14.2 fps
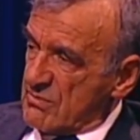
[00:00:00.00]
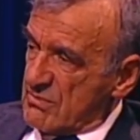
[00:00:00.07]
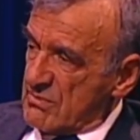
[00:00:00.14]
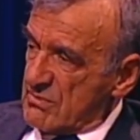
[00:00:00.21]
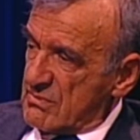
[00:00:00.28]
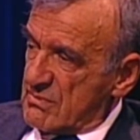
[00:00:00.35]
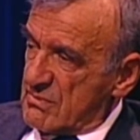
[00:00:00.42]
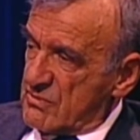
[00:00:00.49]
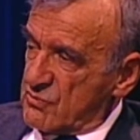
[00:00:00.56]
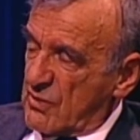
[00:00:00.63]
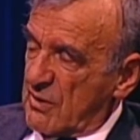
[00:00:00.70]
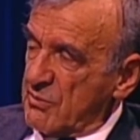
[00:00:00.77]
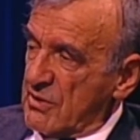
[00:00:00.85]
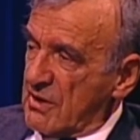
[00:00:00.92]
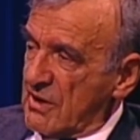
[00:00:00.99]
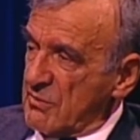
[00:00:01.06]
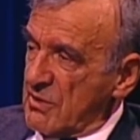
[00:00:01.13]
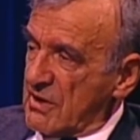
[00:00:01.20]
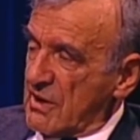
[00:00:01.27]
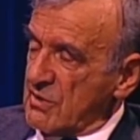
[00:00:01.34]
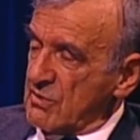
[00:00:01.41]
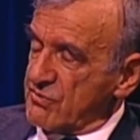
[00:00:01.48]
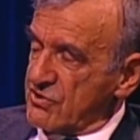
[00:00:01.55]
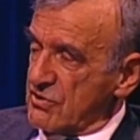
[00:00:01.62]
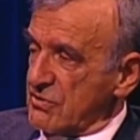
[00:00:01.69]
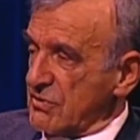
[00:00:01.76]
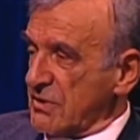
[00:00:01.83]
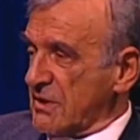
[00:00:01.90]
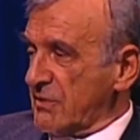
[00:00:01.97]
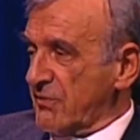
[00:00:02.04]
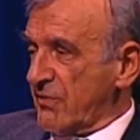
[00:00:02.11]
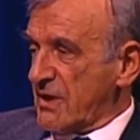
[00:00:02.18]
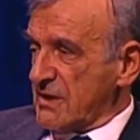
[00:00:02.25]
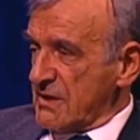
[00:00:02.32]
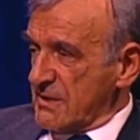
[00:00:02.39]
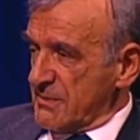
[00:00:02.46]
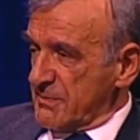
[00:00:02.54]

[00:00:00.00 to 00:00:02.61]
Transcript: Mm-hmm. So I became a kind of surrogate father.